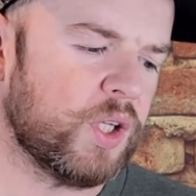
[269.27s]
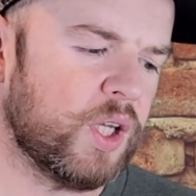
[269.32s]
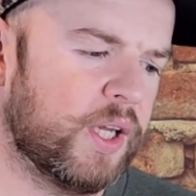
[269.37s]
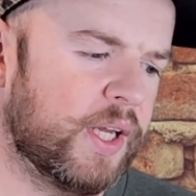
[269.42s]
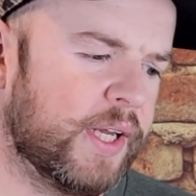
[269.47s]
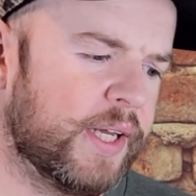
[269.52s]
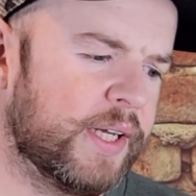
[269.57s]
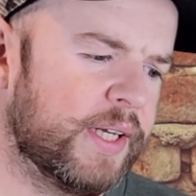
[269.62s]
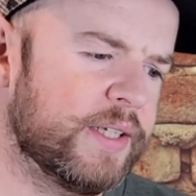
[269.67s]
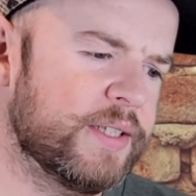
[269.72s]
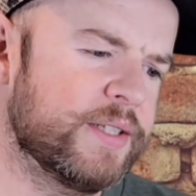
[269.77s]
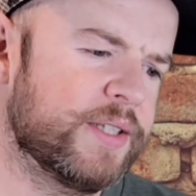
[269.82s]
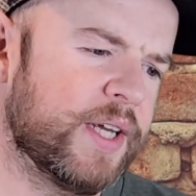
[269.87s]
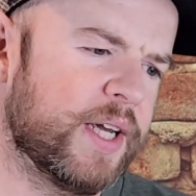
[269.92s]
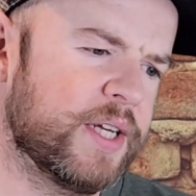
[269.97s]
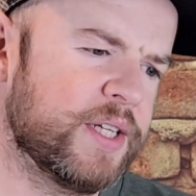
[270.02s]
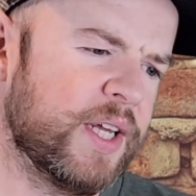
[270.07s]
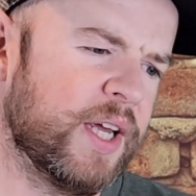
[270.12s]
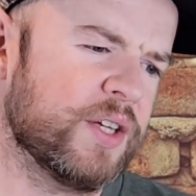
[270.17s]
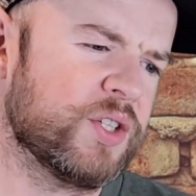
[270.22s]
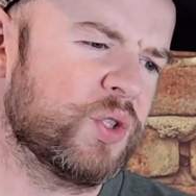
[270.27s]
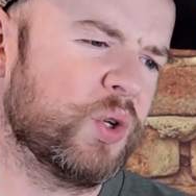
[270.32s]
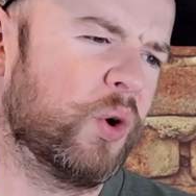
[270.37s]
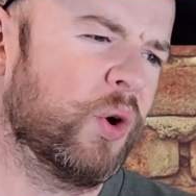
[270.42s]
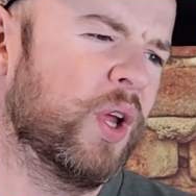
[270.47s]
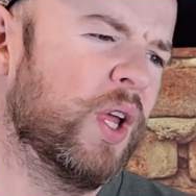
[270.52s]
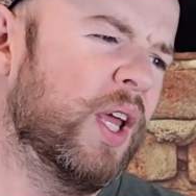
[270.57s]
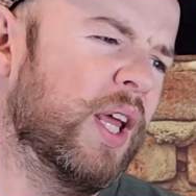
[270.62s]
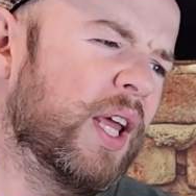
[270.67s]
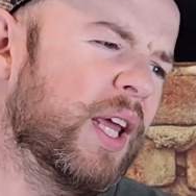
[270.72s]
And uh, yeah,
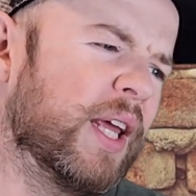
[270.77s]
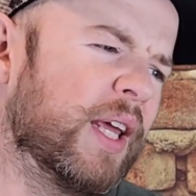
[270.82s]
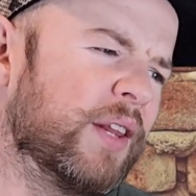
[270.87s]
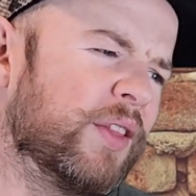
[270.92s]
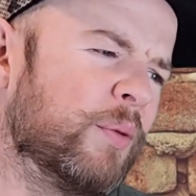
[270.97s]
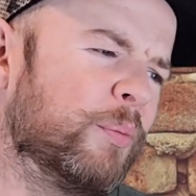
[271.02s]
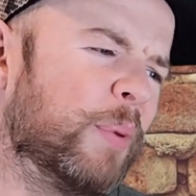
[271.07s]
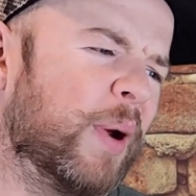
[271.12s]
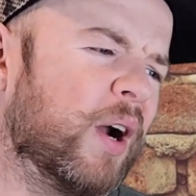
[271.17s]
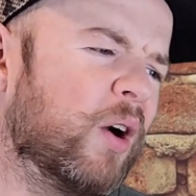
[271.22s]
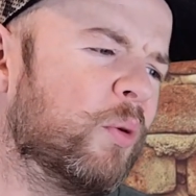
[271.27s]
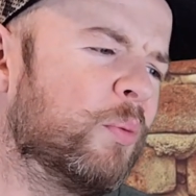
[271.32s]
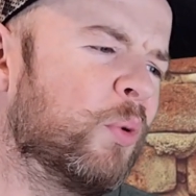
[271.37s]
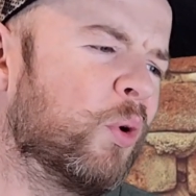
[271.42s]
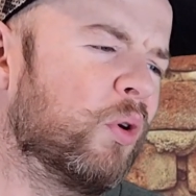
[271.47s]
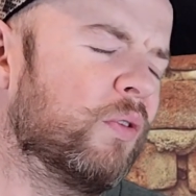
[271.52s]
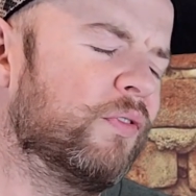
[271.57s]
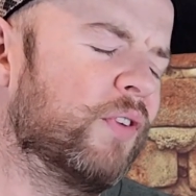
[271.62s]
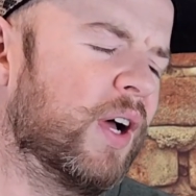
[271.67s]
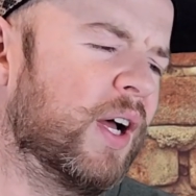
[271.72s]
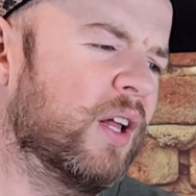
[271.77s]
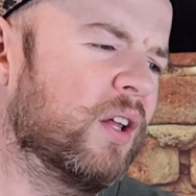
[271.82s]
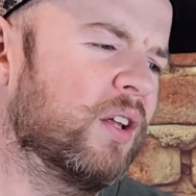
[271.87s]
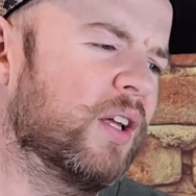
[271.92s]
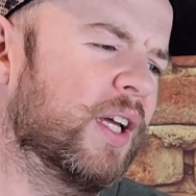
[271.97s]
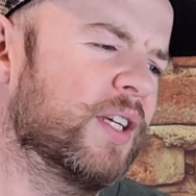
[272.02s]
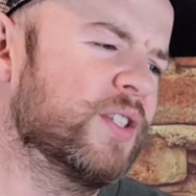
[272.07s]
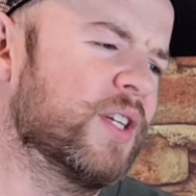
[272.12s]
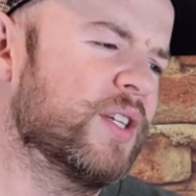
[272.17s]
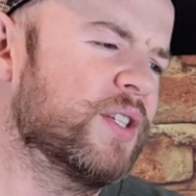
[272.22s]
so the barrel
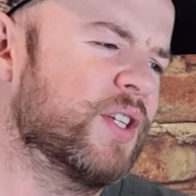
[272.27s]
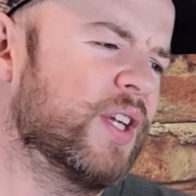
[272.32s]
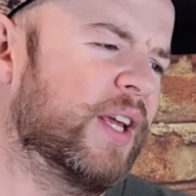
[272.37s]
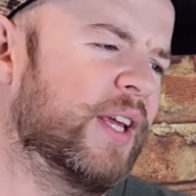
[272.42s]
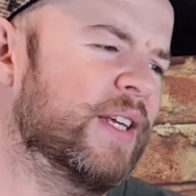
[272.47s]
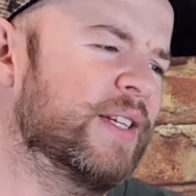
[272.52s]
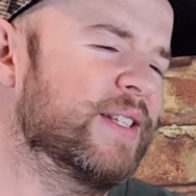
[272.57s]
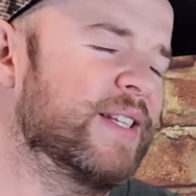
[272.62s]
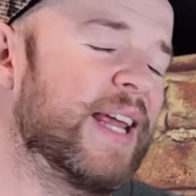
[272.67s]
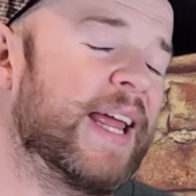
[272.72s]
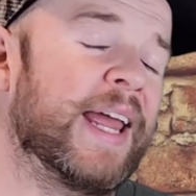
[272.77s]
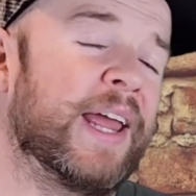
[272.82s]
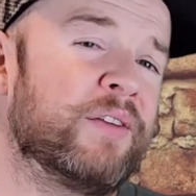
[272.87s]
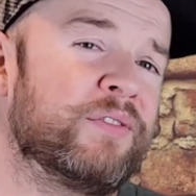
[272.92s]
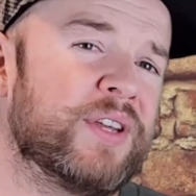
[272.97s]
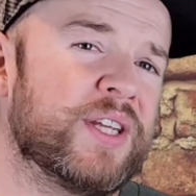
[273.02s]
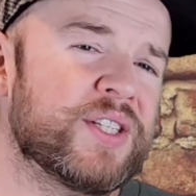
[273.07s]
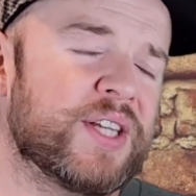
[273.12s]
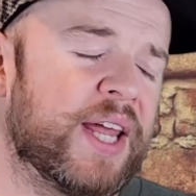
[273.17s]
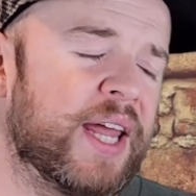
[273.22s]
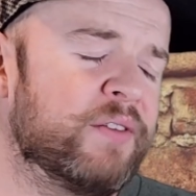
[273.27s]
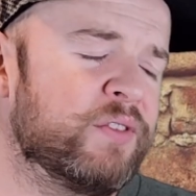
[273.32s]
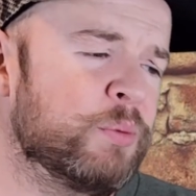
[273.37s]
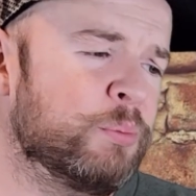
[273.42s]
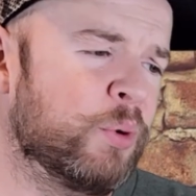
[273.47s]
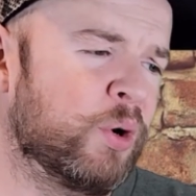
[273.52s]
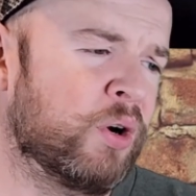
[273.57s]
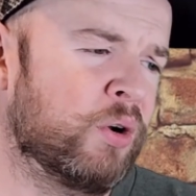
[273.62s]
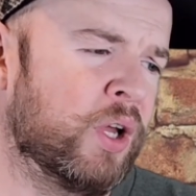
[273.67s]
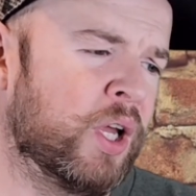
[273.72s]
profile, as I said, is heavy. It's a heavy
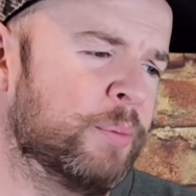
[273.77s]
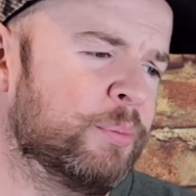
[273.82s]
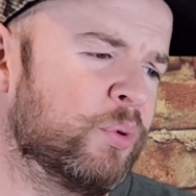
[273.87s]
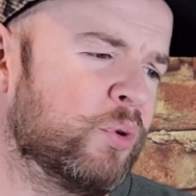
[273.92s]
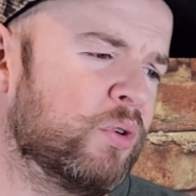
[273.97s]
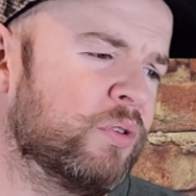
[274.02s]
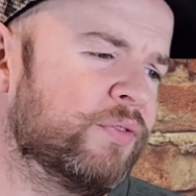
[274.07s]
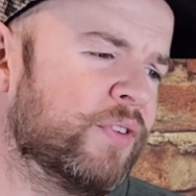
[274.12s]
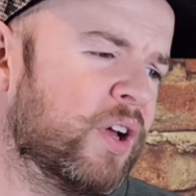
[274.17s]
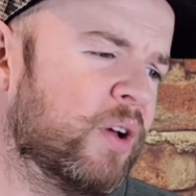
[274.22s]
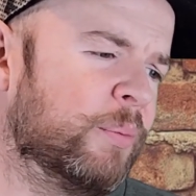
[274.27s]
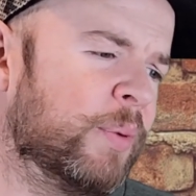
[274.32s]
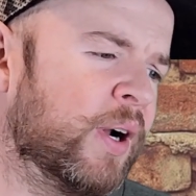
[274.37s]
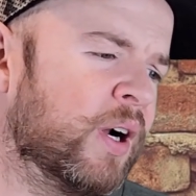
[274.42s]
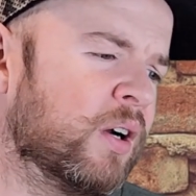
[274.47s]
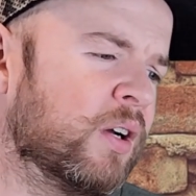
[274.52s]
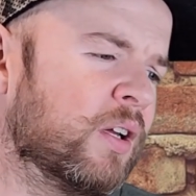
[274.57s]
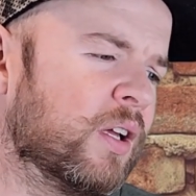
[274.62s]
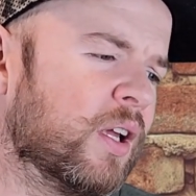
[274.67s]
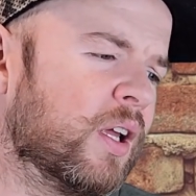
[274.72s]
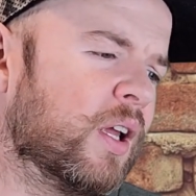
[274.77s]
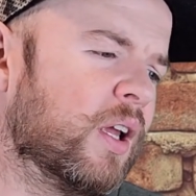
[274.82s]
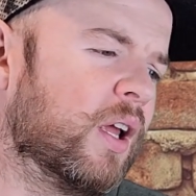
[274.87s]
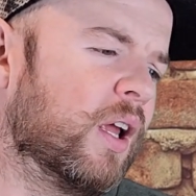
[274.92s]
bar uh, profile barrel.